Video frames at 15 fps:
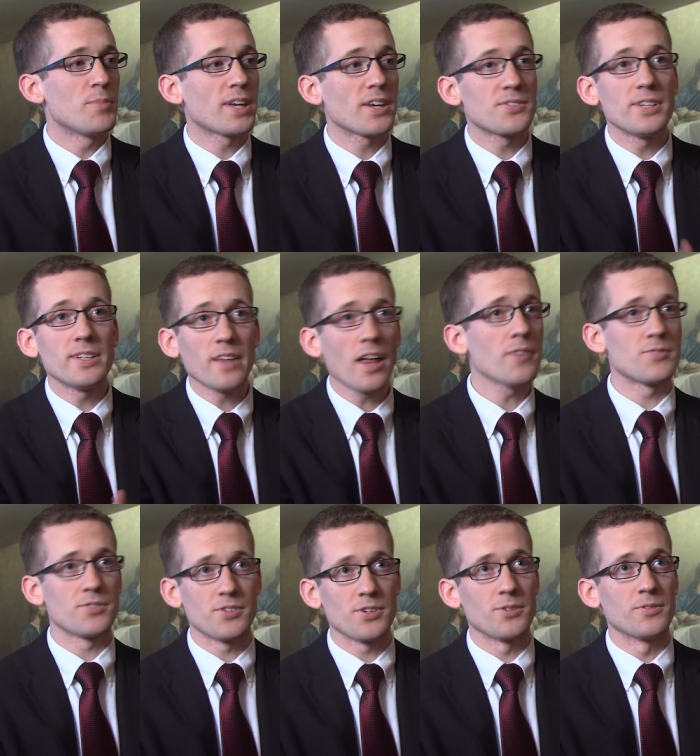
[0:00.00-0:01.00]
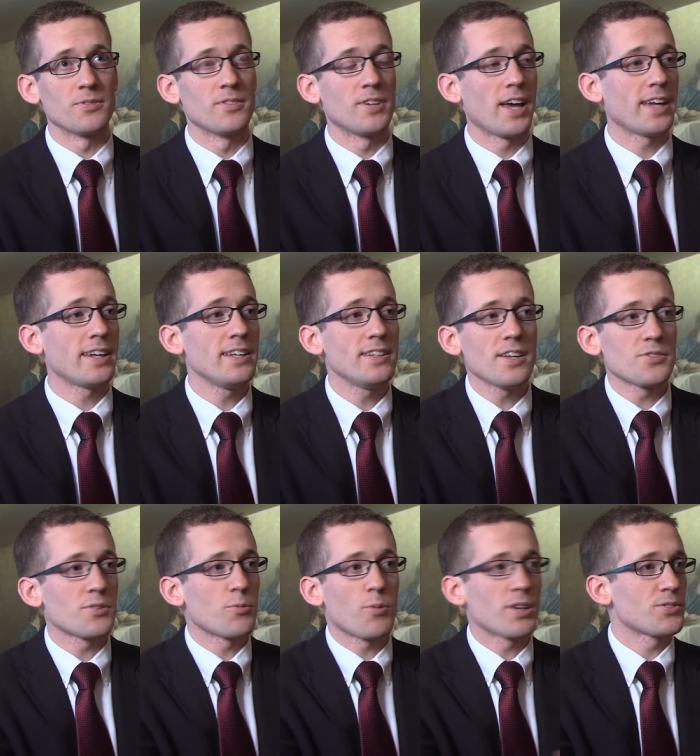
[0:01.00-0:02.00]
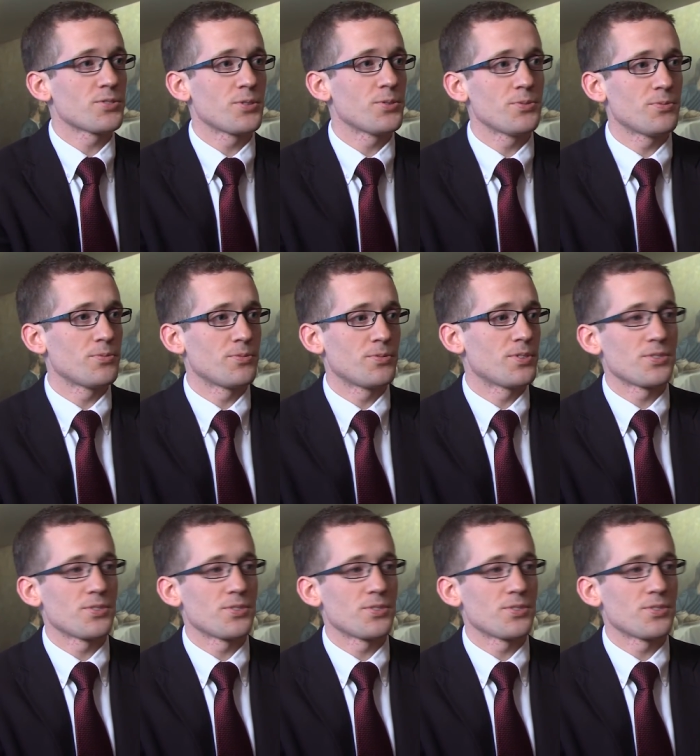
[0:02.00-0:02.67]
because he loves you and he doesn't want you